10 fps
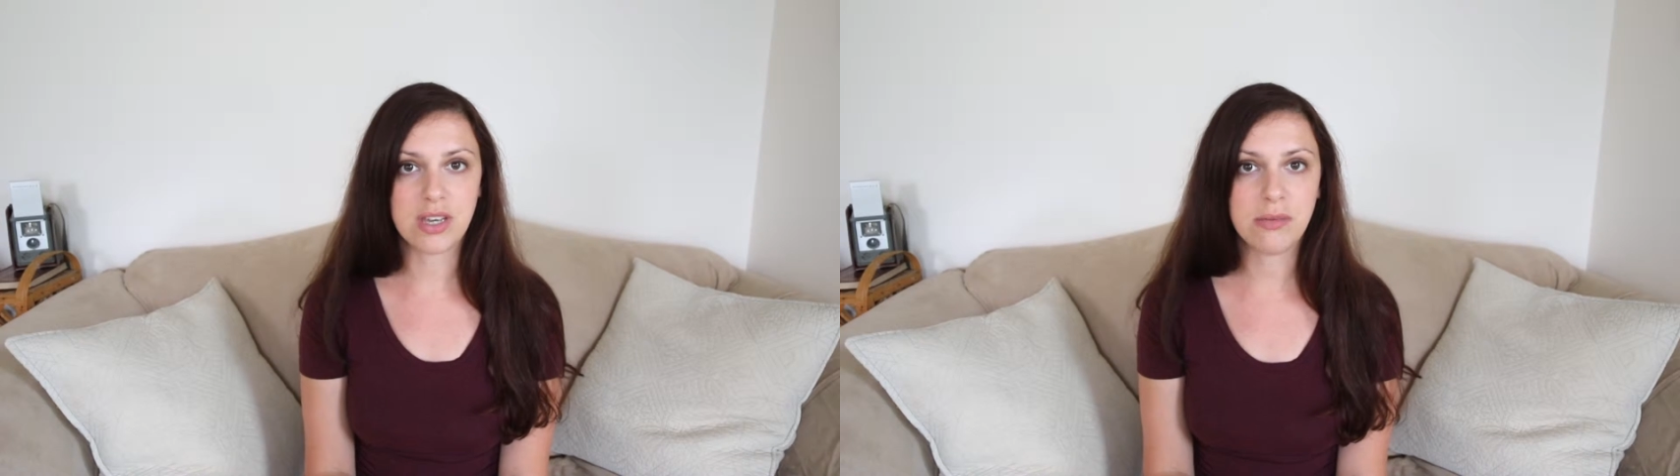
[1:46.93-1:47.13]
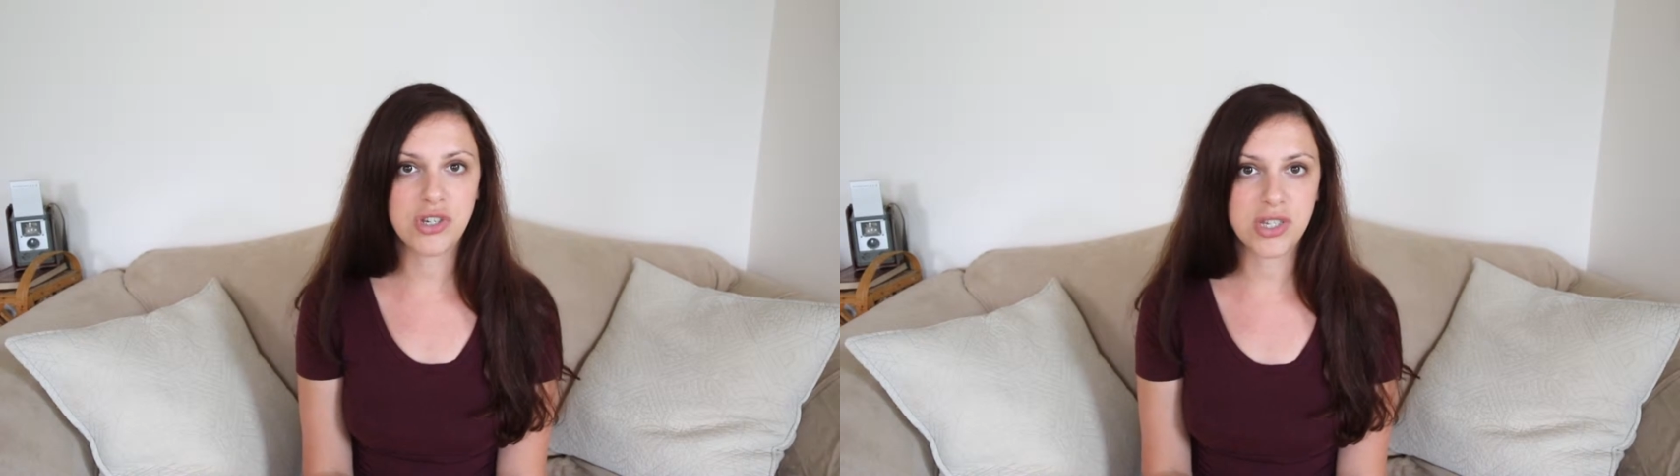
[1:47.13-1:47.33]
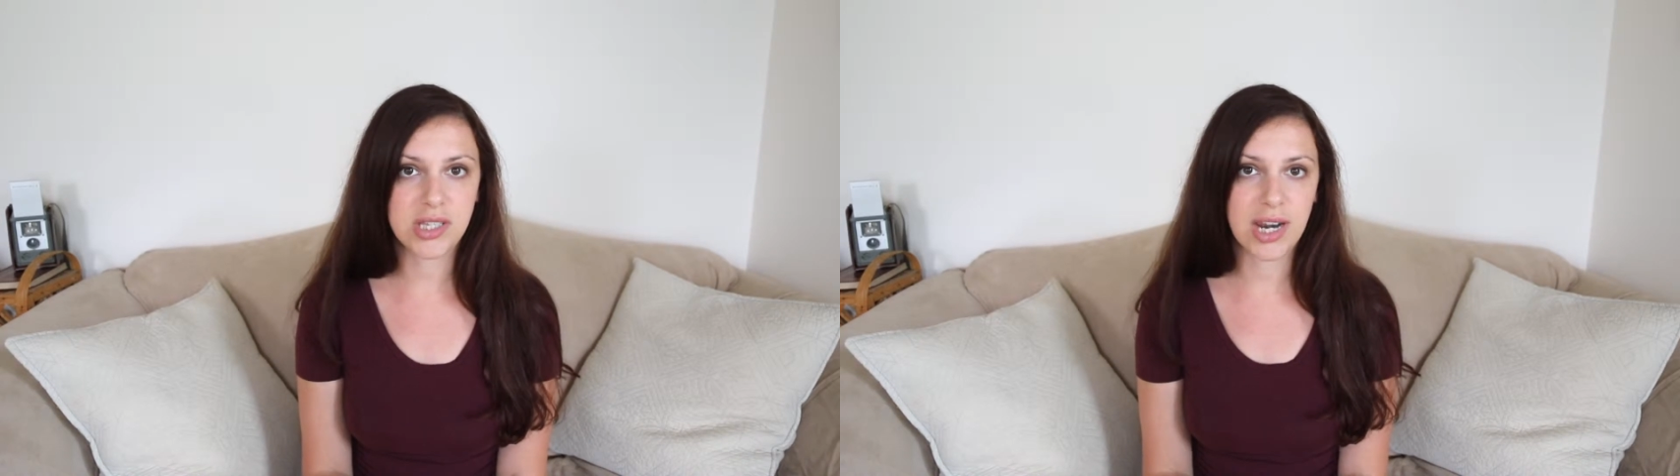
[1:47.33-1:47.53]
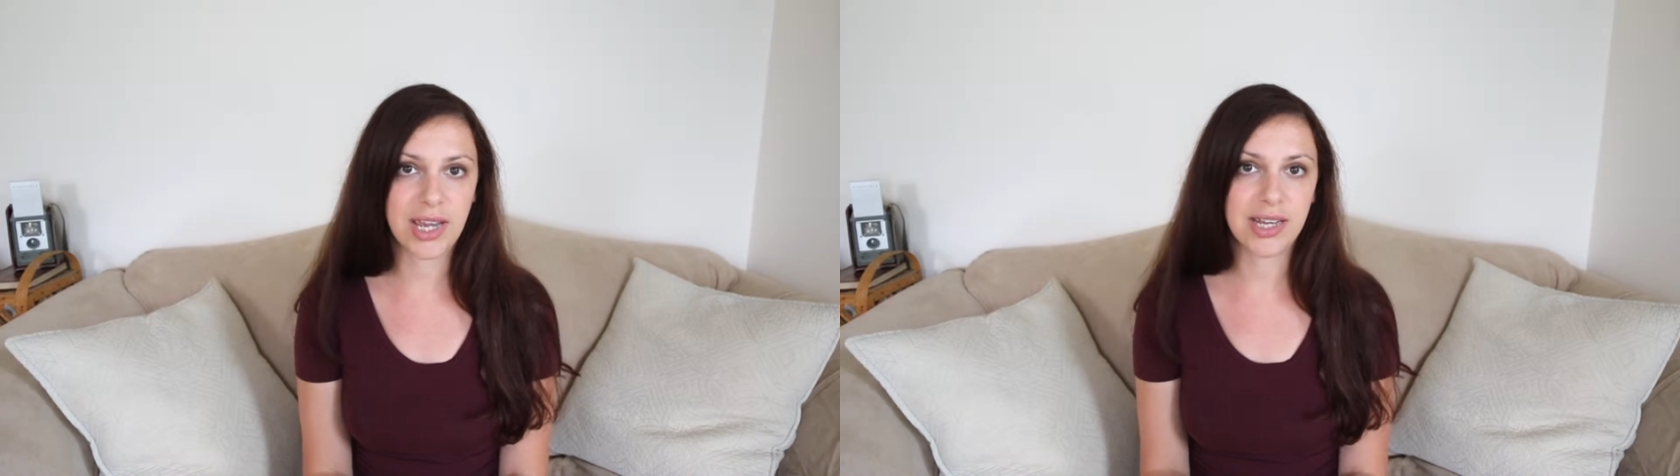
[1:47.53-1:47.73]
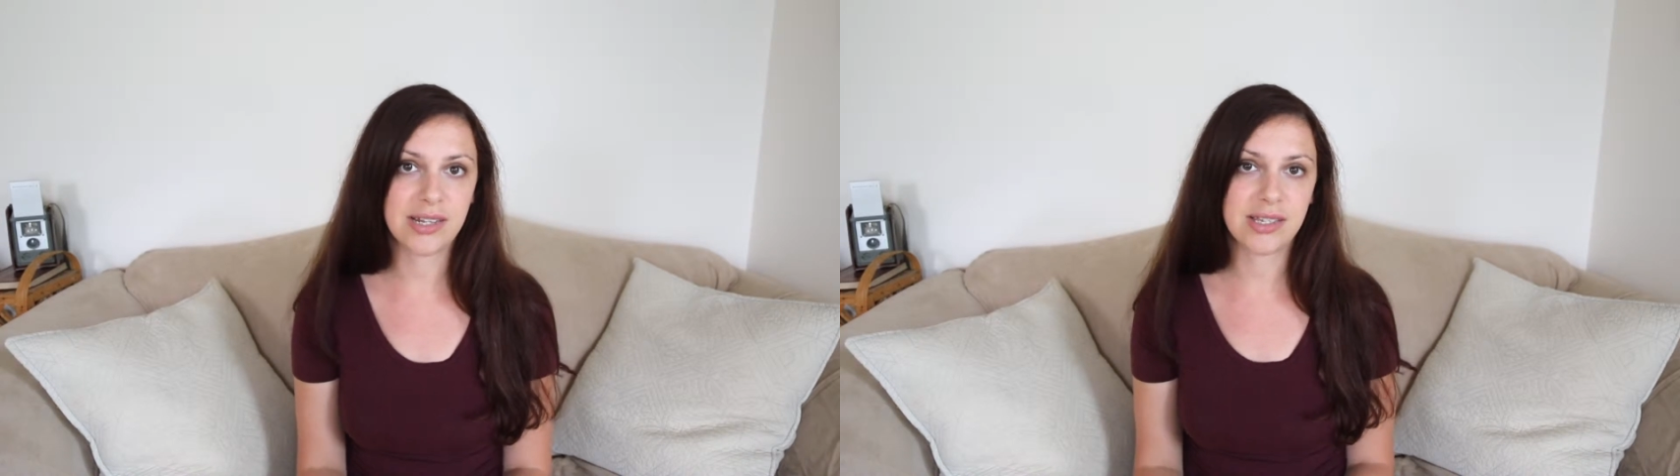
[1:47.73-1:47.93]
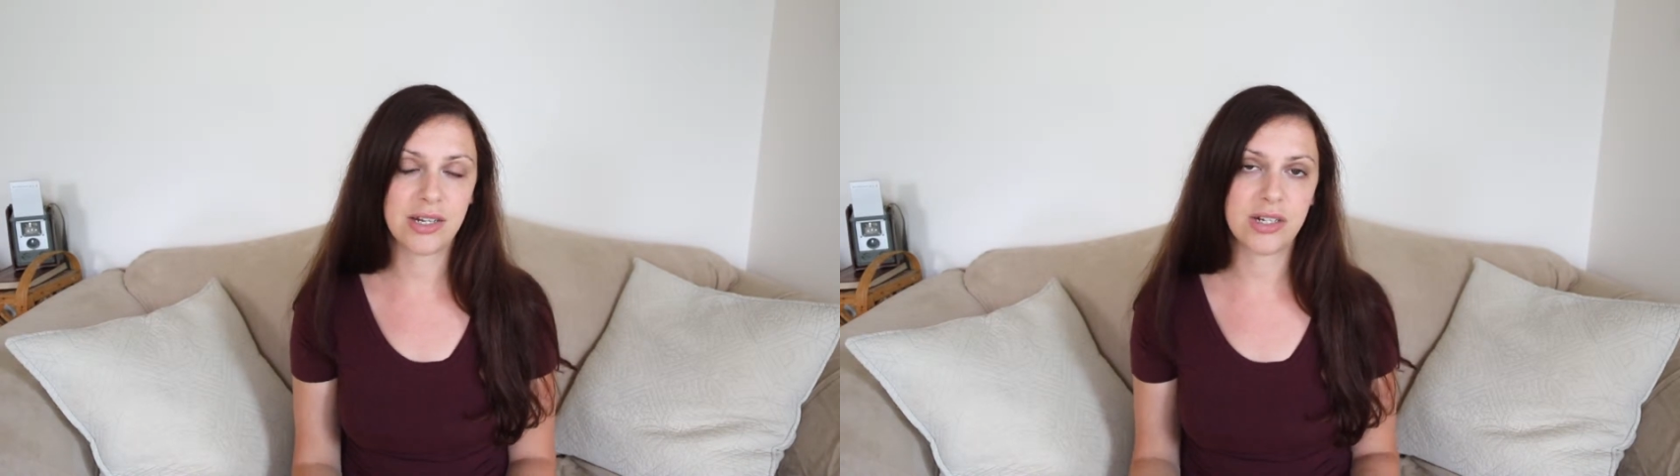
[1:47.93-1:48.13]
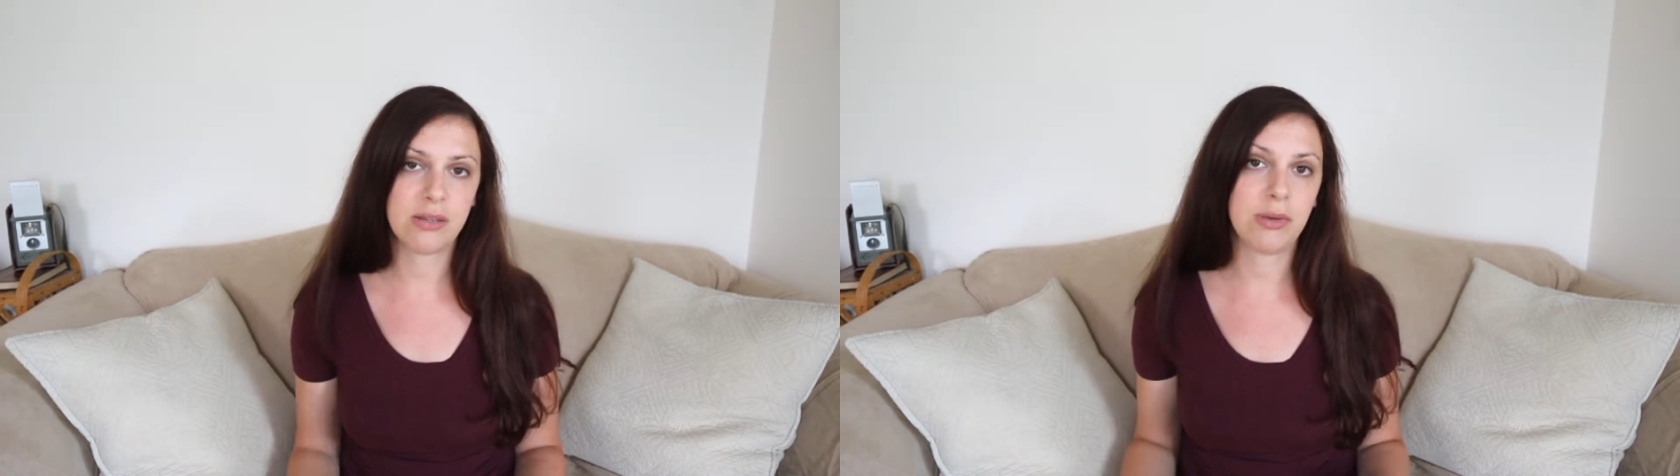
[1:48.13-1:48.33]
images that I consider to